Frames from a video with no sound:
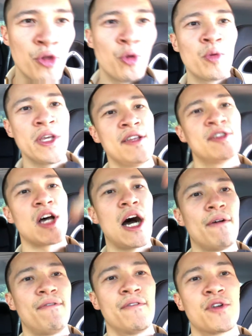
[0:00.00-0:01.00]
the weeds
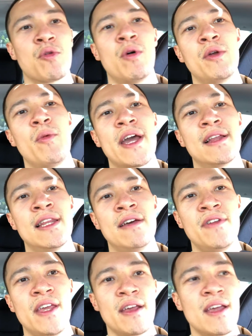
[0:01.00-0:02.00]
off of your one way of
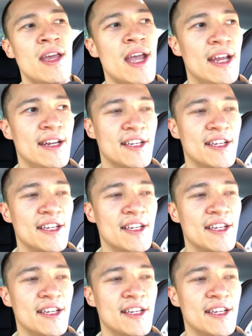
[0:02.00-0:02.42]
living and